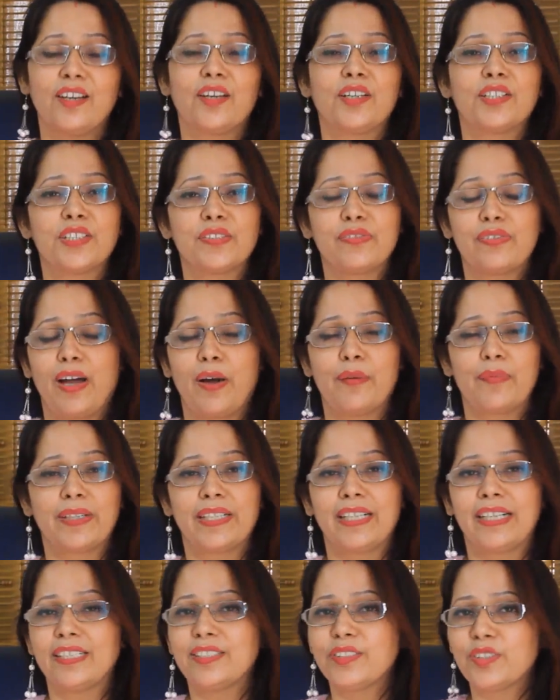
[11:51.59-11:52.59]
loss of
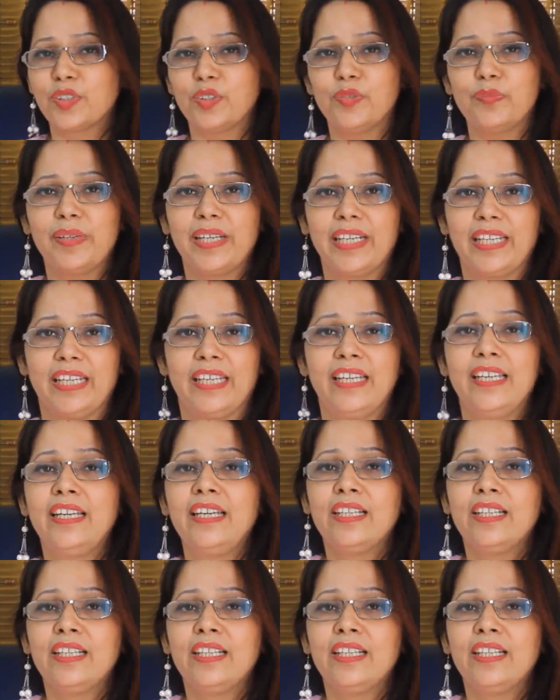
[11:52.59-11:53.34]
appetite, so many.